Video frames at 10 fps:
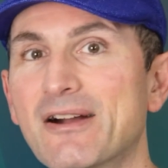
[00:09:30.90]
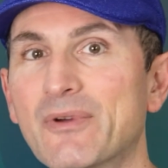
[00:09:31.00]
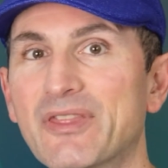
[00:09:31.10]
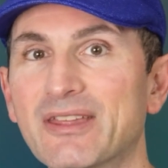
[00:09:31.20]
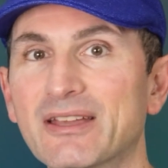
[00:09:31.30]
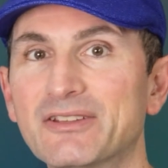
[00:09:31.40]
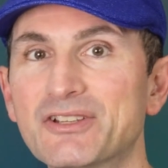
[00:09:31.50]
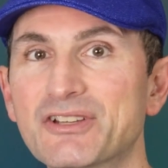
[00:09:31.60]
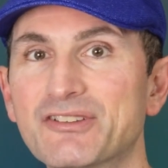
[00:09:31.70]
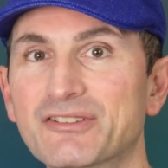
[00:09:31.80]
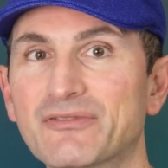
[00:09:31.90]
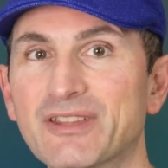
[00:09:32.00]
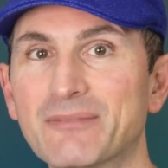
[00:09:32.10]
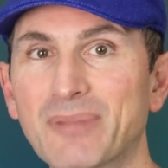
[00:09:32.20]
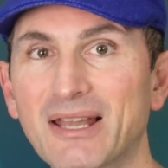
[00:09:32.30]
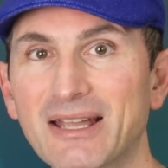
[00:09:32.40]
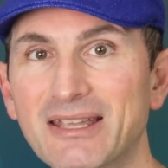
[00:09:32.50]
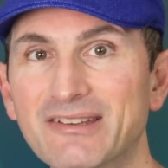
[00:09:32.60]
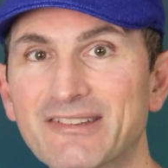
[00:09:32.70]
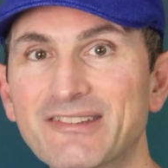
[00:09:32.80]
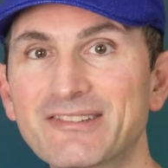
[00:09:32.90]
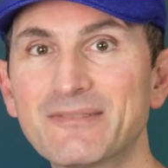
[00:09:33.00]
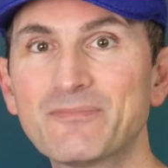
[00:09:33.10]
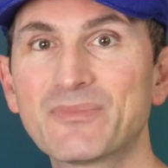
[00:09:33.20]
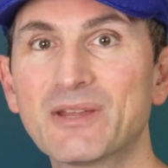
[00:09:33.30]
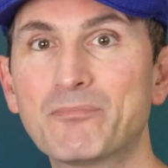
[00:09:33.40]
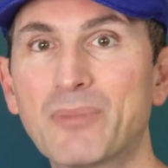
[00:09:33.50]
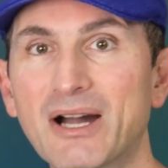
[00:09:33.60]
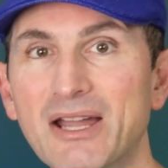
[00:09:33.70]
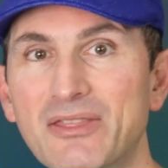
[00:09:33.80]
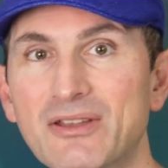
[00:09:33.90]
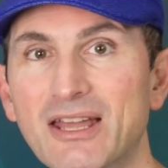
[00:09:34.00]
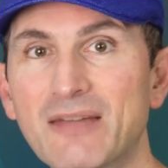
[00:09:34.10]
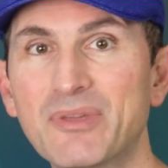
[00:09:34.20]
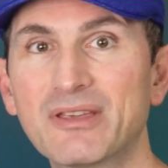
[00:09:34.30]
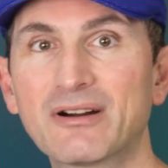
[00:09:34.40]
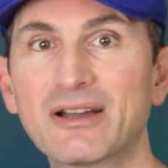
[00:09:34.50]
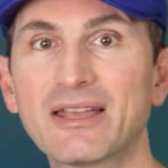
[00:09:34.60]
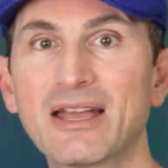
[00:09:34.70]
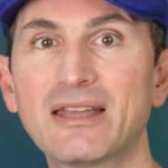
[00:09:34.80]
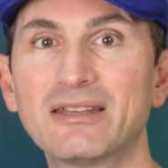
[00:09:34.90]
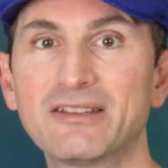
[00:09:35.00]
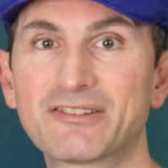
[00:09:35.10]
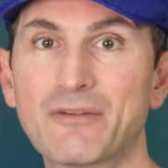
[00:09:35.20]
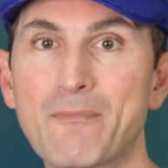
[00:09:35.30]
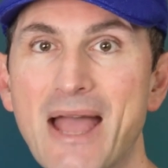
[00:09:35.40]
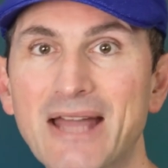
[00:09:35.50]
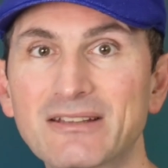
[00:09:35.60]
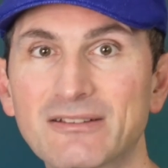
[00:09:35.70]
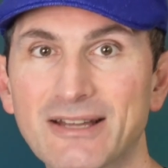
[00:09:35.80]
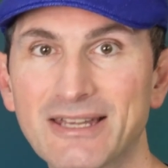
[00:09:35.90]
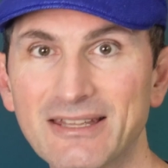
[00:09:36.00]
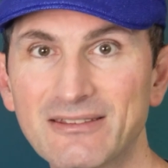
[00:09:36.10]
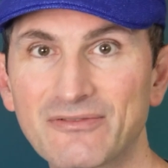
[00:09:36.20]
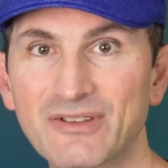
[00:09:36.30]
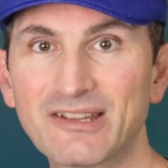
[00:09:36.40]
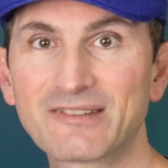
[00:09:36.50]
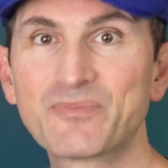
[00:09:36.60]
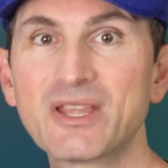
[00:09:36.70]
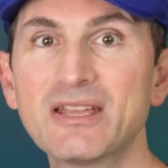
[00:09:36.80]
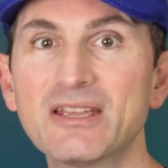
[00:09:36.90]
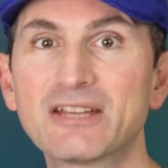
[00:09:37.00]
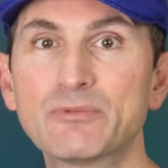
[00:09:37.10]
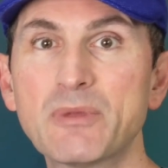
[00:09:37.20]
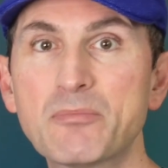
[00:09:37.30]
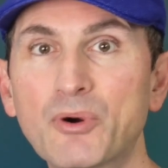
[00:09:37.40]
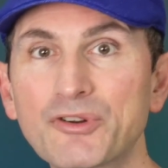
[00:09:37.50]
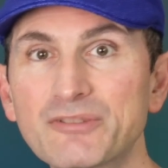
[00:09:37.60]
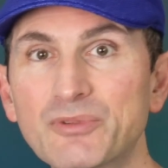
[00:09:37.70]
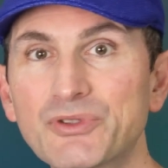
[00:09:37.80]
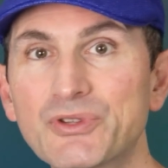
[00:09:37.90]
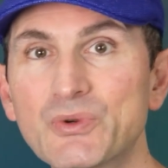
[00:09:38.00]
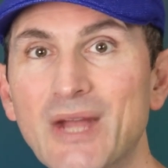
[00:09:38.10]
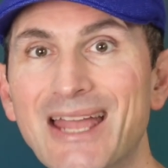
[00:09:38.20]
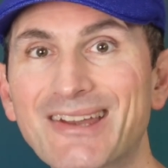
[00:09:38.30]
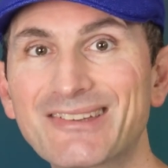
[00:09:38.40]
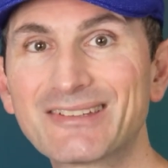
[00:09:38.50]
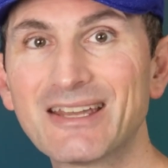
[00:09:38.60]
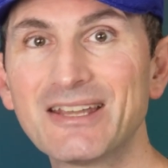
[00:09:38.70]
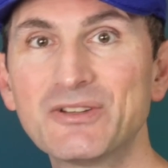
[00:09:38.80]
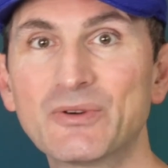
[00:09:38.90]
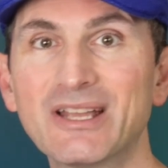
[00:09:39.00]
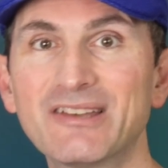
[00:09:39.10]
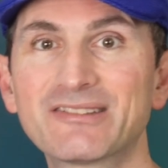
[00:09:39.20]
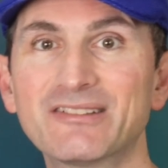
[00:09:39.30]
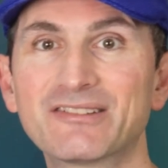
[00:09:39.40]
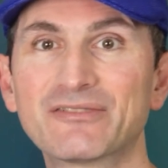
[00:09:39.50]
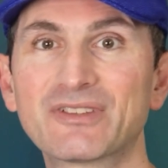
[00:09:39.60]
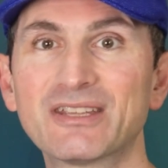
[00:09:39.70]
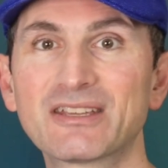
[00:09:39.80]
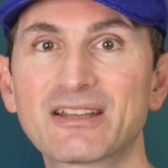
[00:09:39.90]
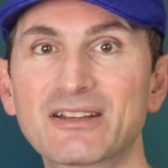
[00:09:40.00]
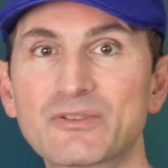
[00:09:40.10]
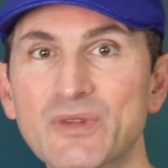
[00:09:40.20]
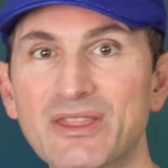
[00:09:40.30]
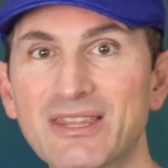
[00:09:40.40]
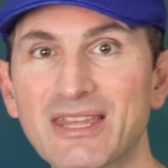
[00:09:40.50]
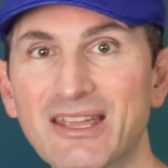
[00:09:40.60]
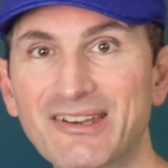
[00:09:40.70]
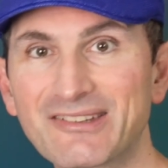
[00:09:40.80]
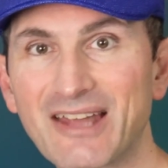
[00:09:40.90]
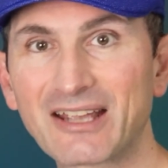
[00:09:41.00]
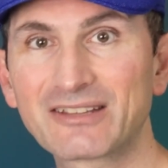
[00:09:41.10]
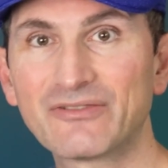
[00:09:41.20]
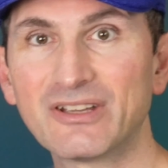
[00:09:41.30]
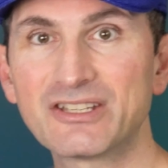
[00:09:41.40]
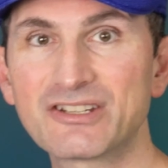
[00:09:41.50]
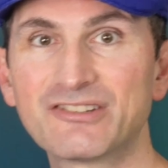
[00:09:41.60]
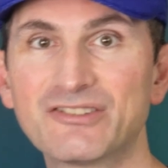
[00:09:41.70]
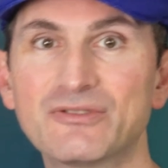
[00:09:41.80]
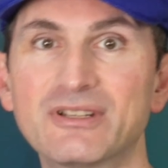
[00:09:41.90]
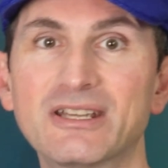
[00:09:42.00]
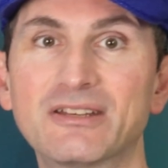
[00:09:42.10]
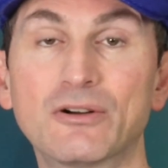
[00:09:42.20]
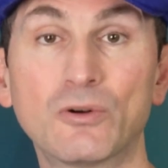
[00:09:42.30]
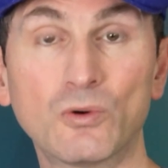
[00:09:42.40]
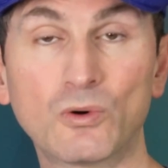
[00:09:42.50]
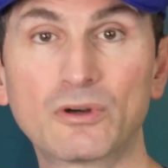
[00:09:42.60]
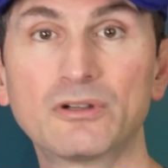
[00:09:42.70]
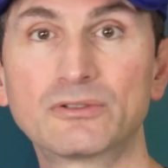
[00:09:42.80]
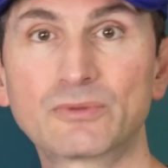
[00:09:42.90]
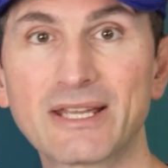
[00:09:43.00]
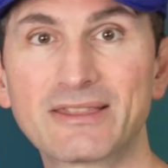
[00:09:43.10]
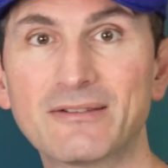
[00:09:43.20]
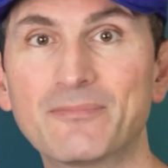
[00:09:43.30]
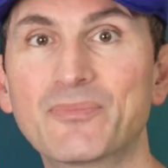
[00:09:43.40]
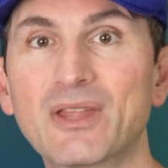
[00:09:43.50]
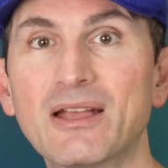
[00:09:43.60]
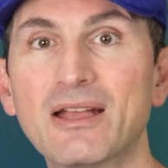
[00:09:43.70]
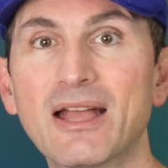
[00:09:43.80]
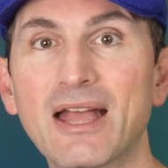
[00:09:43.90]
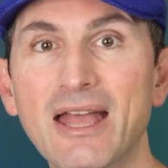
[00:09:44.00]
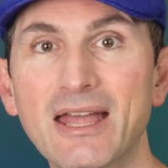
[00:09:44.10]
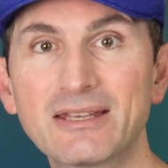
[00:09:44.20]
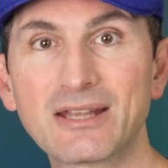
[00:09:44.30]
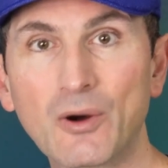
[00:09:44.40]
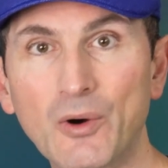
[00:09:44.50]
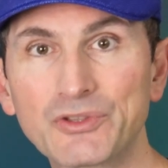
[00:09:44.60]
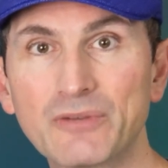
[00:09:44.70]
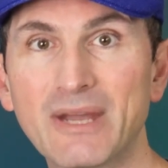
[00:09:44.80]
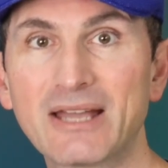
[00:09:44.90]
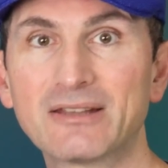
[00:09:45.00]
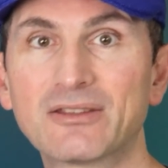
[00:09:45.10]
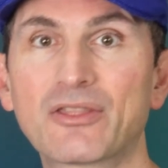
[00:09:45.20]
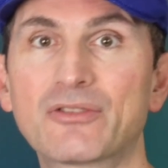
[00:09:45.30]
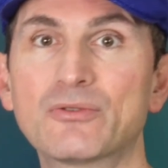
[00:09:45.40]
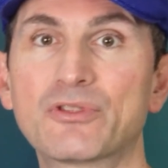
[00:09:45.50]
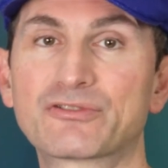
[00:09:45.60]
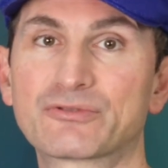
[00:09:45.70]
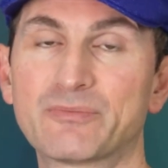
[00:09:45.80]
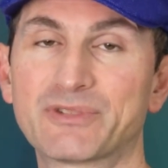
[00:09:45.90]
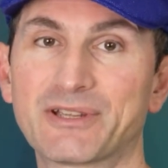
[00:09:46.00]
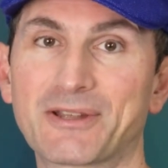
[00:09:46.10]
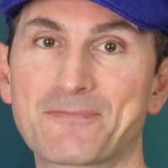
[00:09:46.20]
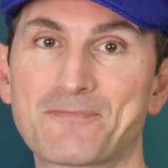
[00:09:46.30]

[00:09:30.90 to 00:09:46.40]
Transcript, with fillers: With the additions of the plugin system, the Python API, and its command line interface, it will be possible to extend your instance of KiCad with the exact features you need, or write them, and automate it through scripting.